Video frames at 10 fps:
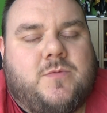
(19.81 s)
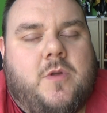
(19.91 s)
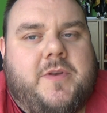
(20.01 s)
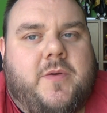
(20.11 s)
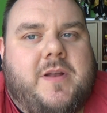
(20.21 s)

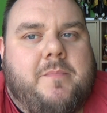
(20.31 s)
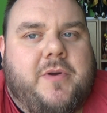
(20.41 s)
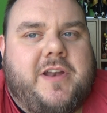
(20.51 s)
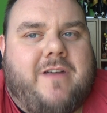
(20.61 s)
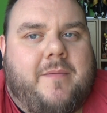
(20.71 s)
We'll be doing a
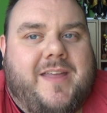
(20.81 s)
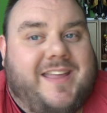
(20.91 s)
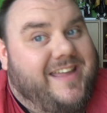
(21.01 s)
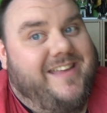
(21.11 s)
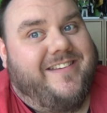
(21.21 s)
Bunny Rabbit
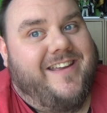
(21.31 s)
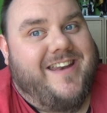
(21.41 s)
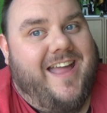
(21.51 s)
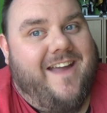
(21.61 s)
each and